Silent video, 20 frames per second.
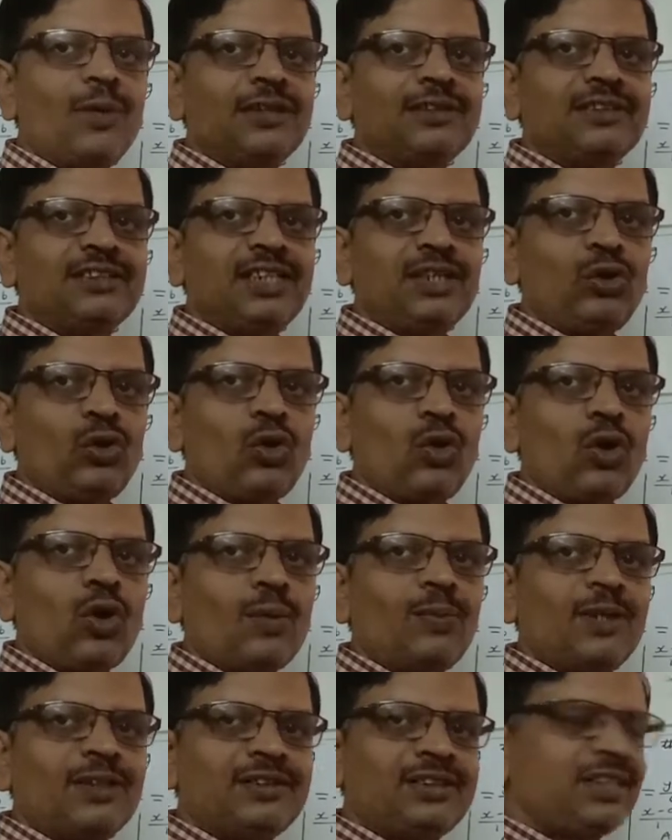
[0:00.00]

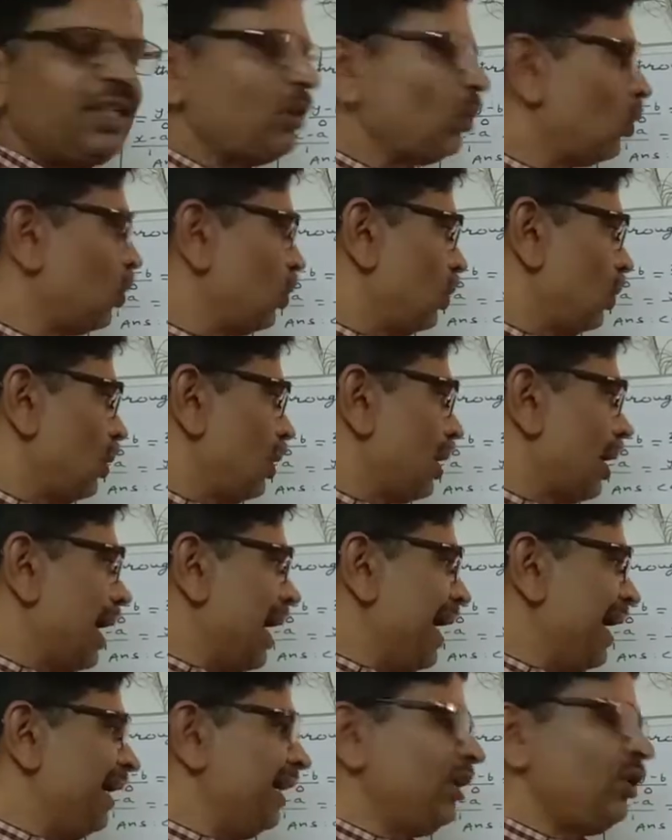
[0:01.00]
0, 0
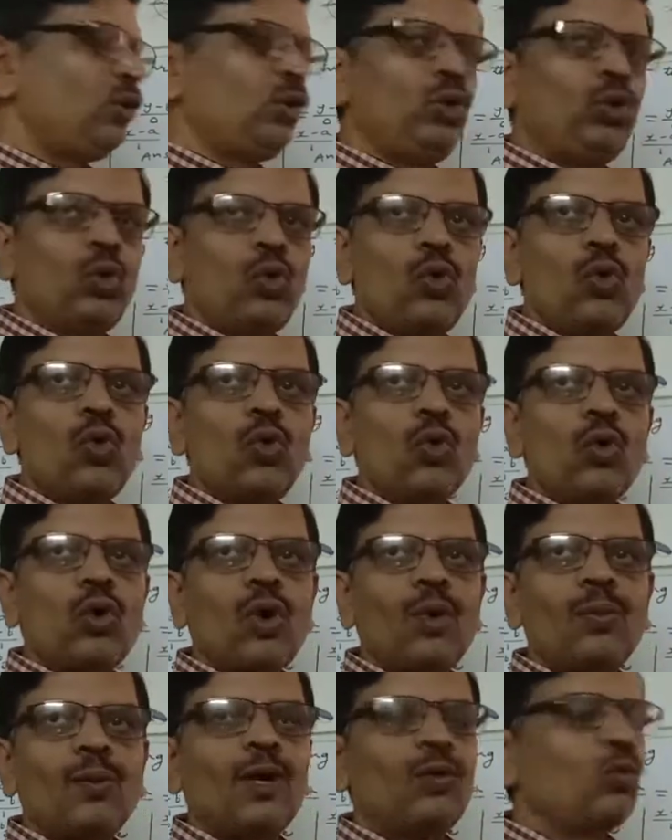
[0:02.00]
and 2,
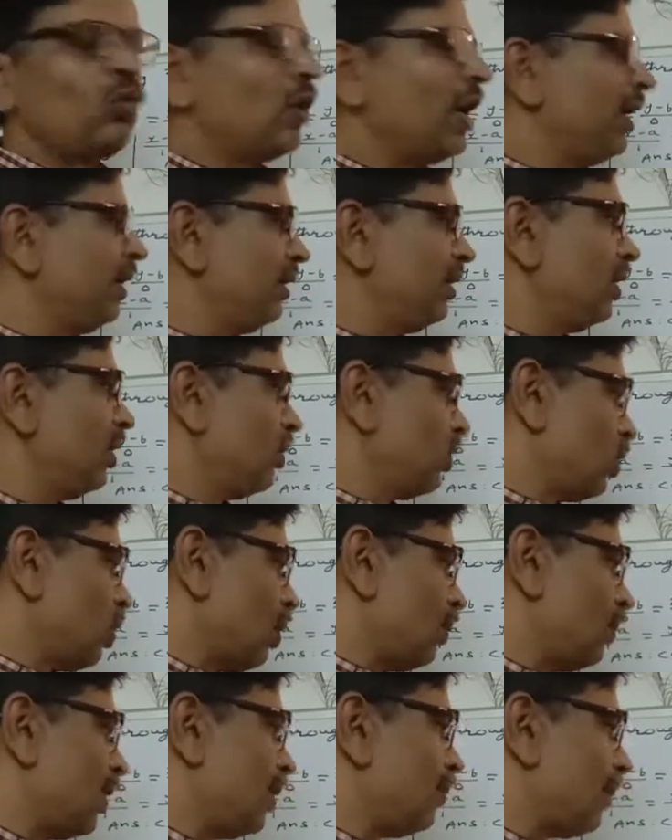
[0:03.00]
1,
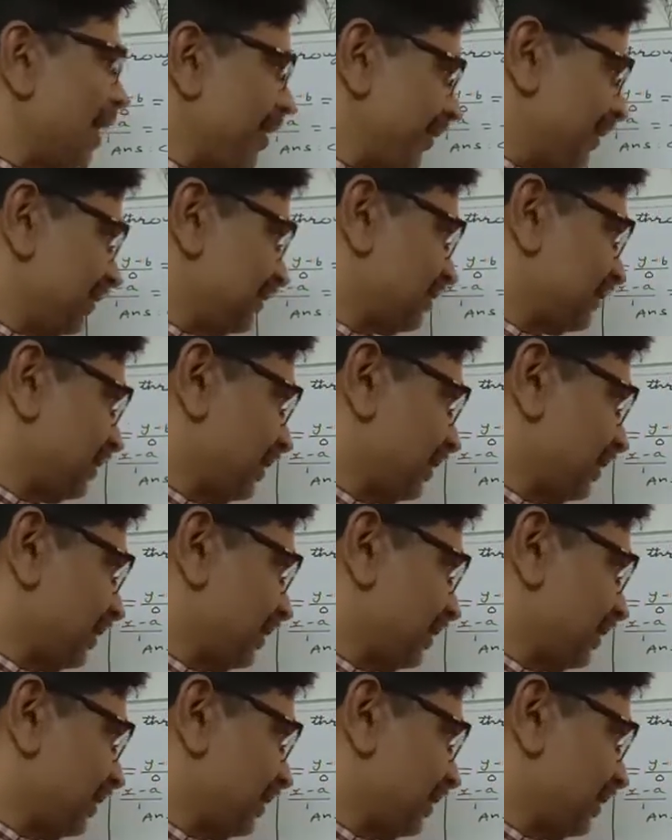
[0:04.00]
minus.